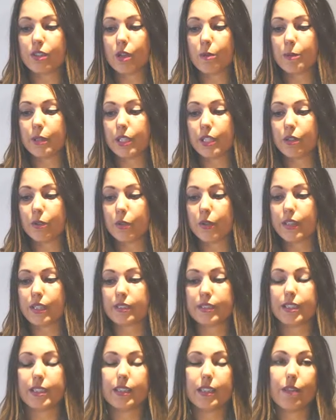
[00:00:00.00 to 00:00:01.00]
hominin with
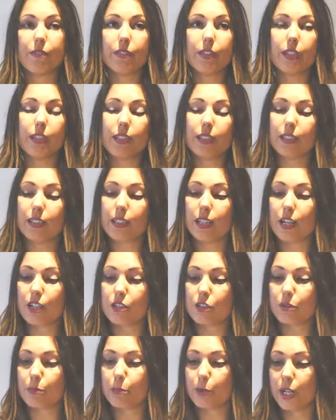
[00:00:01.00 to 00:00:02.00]
a significantly
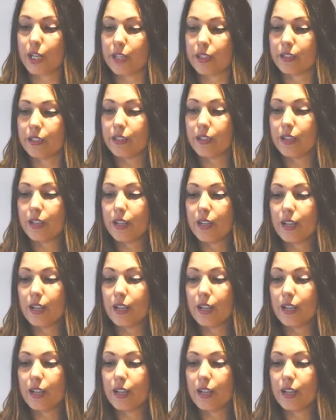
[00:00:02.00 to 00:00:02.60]
large brain,